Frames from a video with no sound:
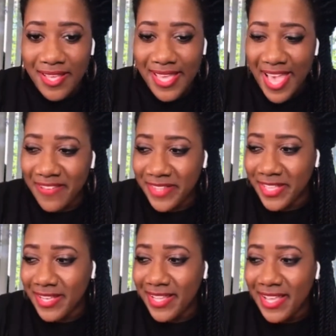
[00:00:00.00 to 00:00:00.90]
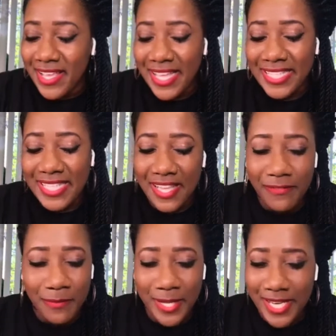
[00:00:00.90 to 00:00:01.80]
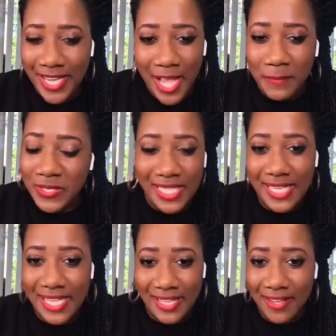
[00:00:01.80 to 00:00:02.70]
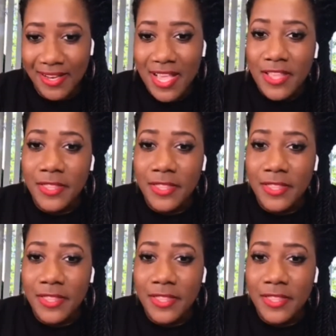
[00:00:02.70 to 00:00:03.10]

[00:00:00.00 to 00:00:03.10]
Gavin, is never money. I'm gonna say it again.